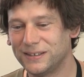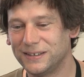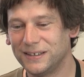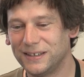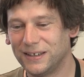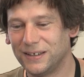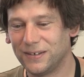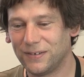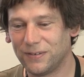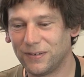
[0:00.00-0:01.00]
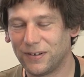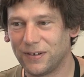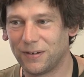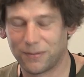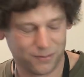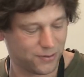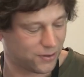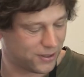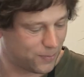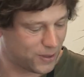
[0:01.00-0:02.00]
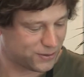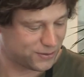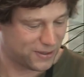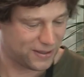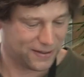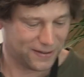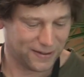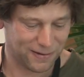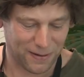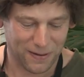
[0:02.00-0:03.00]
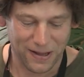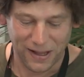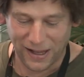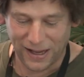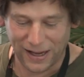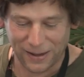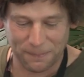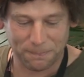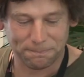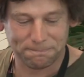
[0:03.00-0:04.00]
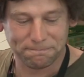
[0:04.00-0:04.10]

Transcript: No, no, about 10 minutes. Oh, 10 minutes? Yeah. All right. Um,